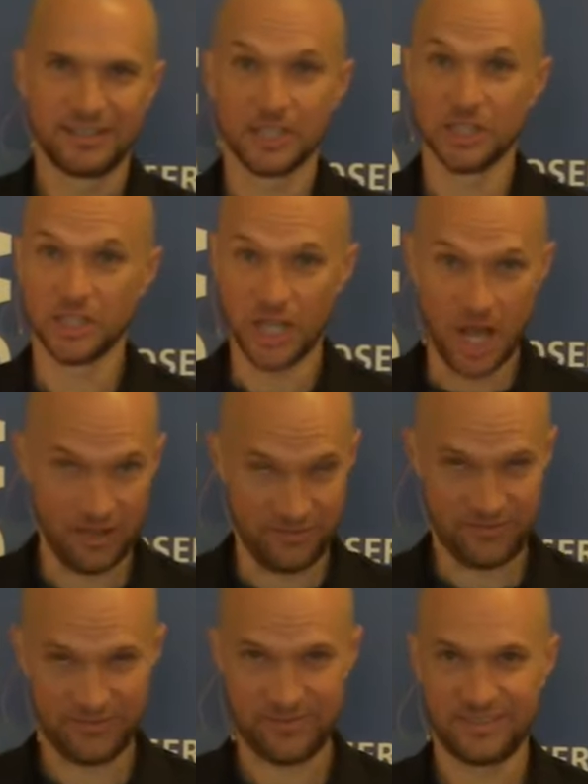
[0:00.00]

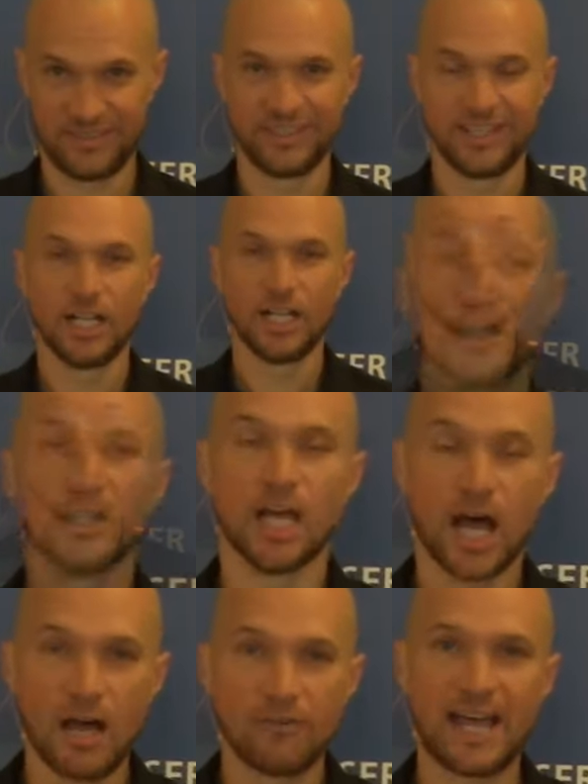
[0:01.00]
Love.
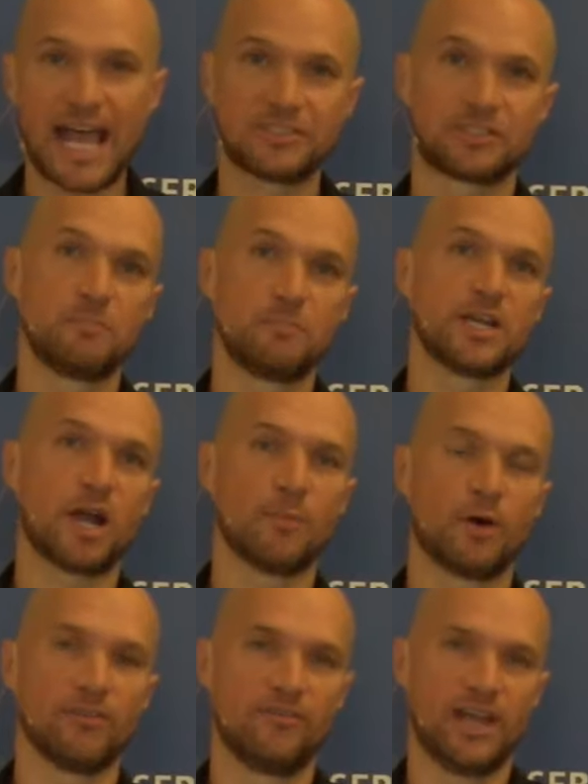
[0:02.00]
Love has to be our
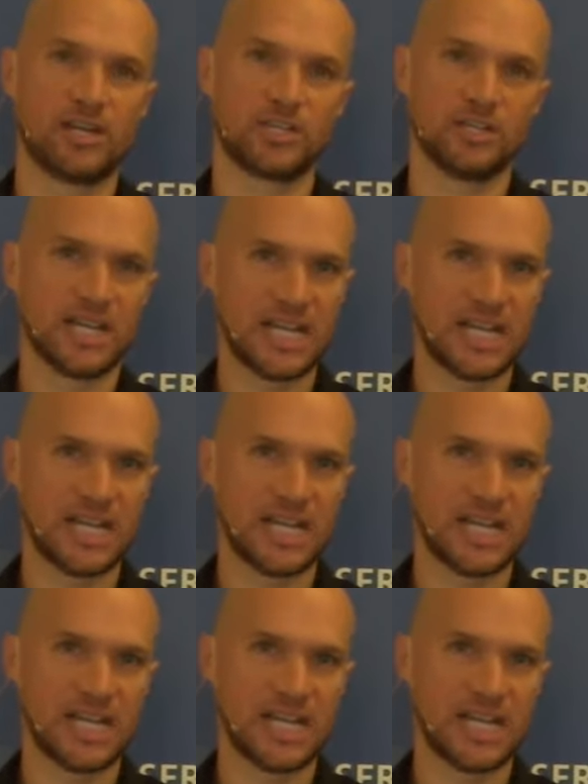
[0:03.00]
motivation.